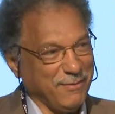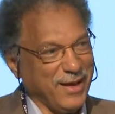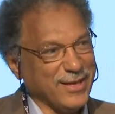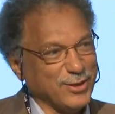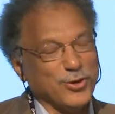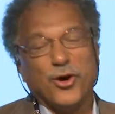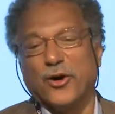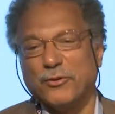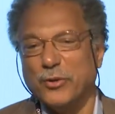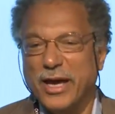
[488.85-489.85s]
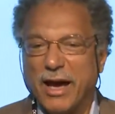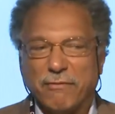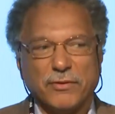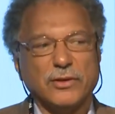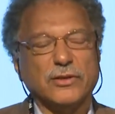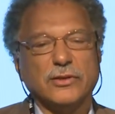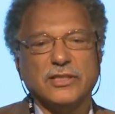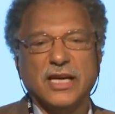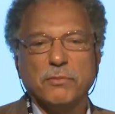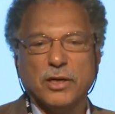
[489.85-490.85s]
and so on. We have
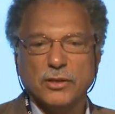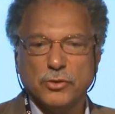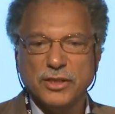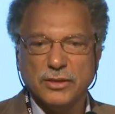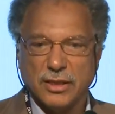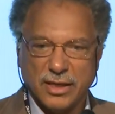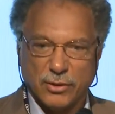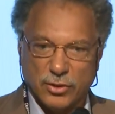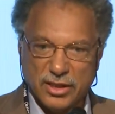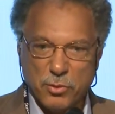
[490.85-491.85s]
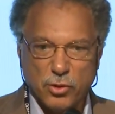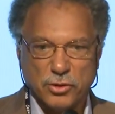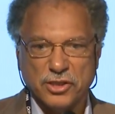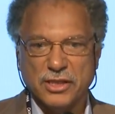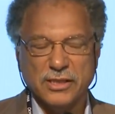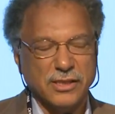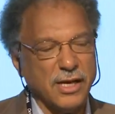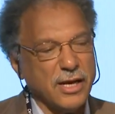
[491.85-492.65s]
some countries that are not democracies.